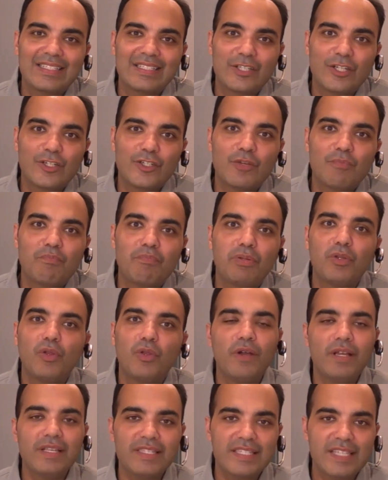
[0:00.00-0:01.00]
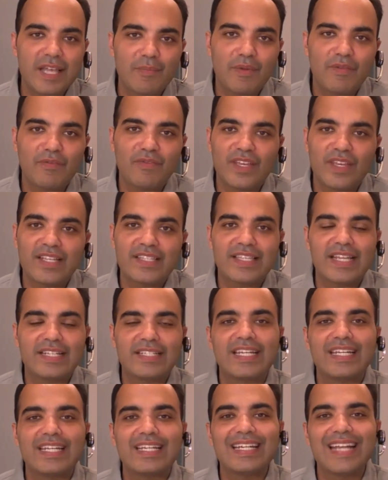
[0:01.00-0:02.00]
to deploy some of this
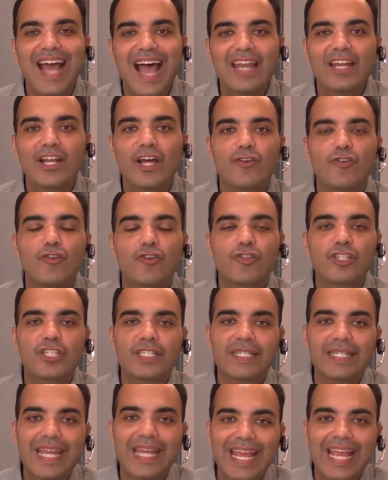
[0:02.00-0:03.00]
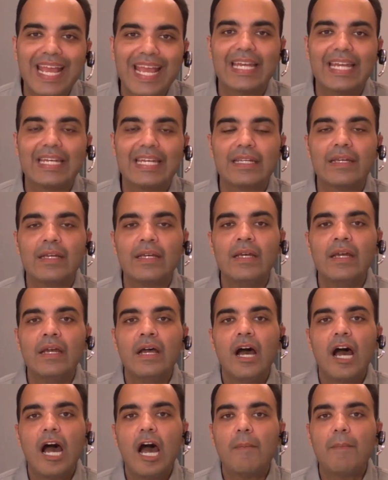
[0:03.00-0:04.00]
and to not understand
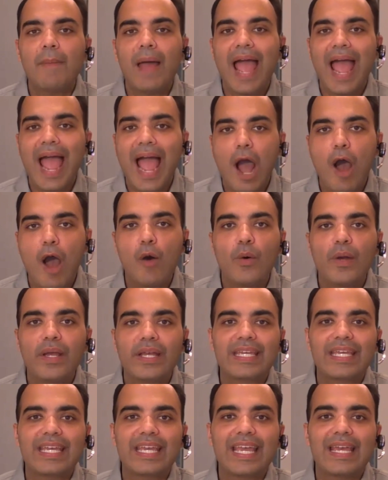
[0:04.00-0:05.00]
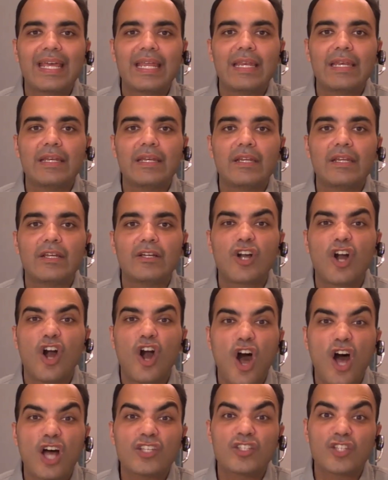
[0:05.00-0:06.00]
how it can
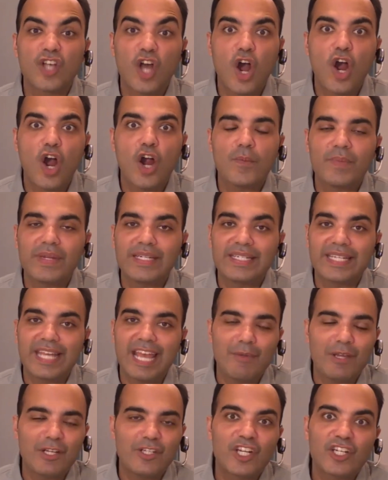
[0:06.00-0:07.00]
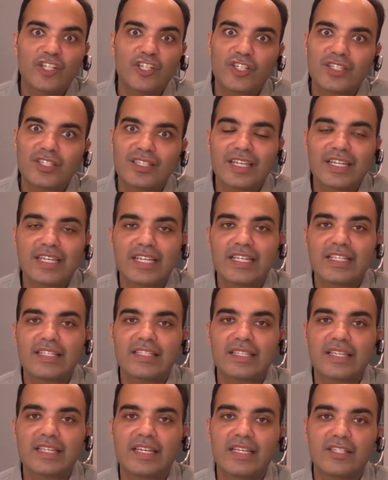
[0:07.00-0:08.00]
cause harm and damage, I just think is
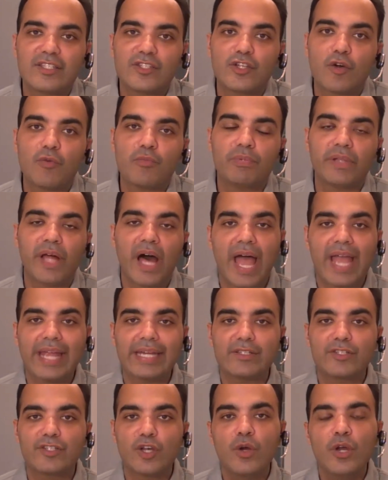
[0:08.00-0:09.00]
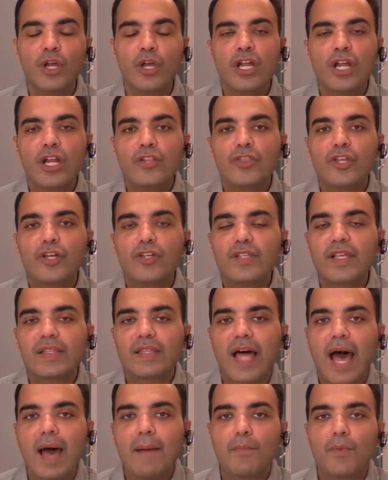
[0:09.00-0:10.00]
so blind. So there's a
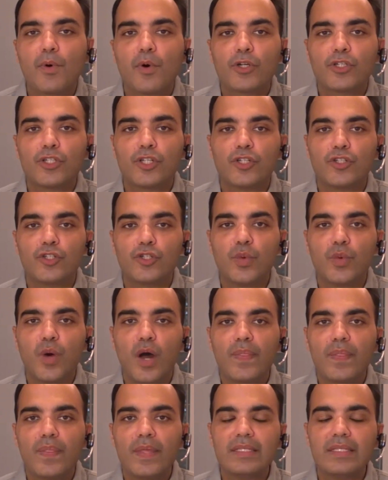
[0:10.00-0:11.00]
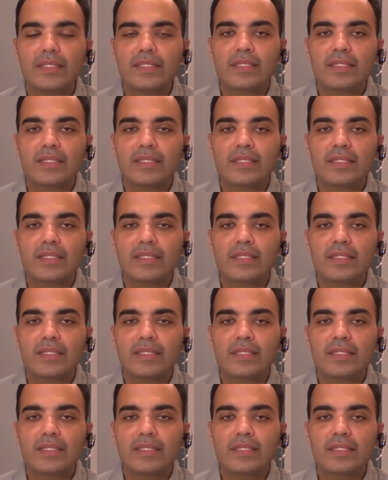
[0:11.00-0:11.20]
lot more to do on this,